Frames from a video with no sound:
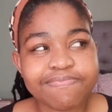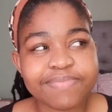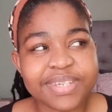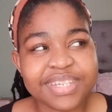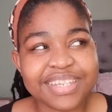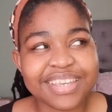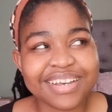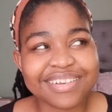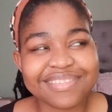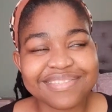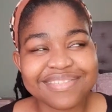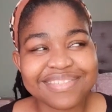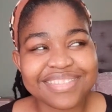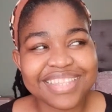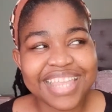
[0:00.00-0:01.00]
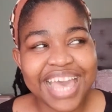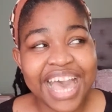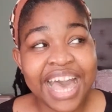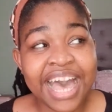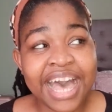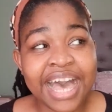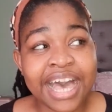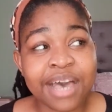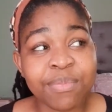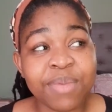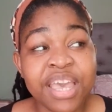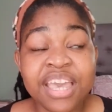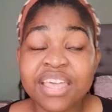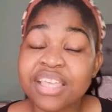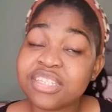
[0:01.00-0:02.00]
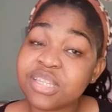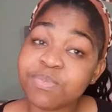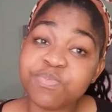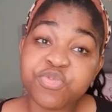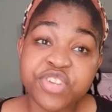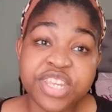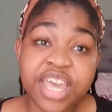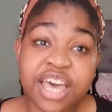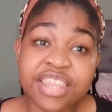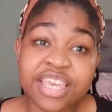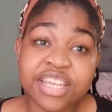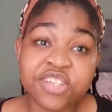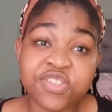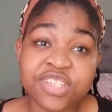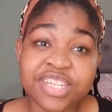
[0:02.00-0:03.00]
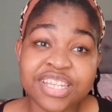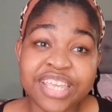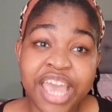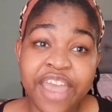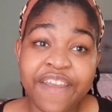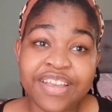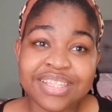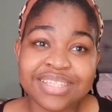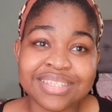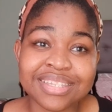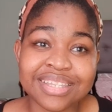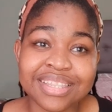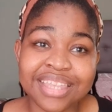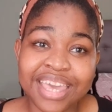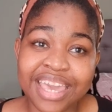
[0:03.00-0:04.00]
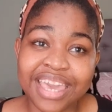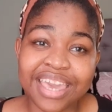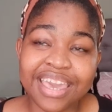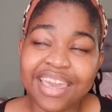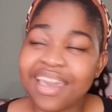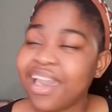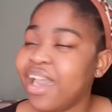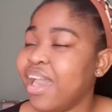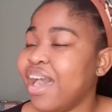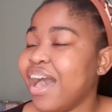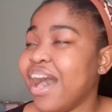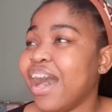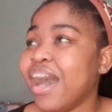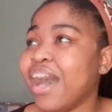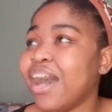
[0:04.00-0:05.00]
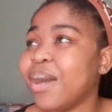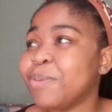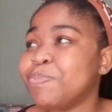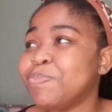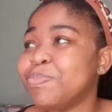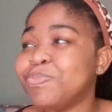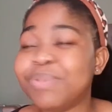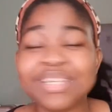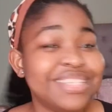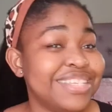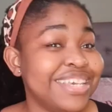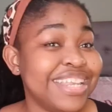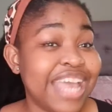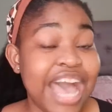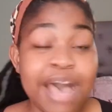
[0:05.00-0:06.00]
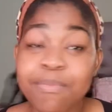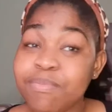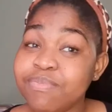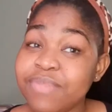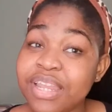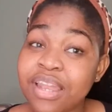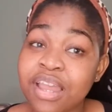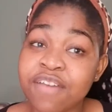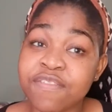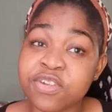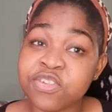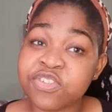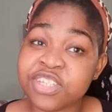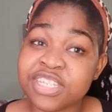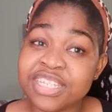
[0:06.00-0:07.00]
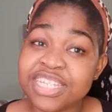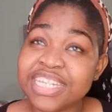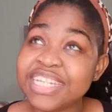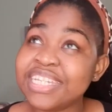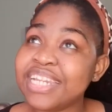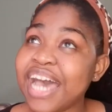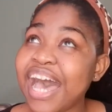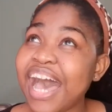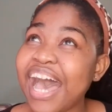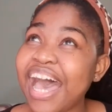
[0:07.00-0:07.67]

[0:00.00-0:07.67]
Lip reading: But yeah. There's some pretty other interesting characters in there. Basically, I'm in love with Christine.